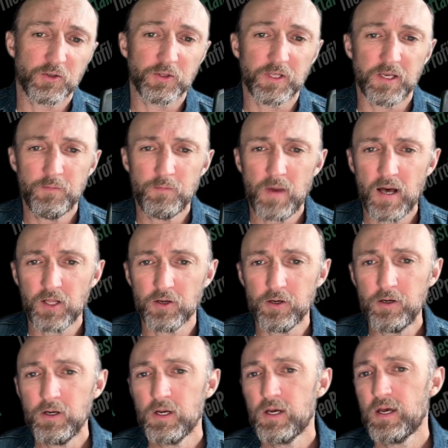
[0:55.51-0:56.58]
Lee
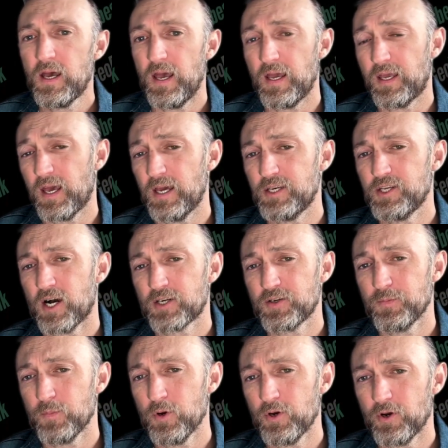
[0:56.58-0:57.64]
Meller, aka Dr.
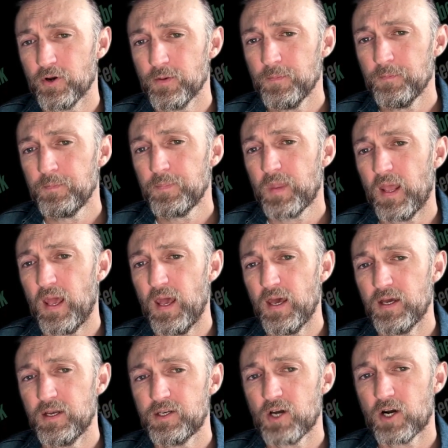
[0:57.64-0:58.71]
Murder,
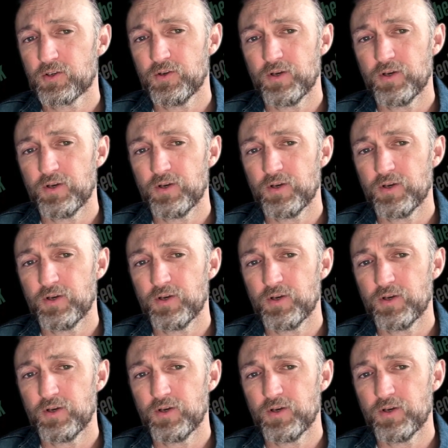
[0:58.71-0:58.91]
and Dr.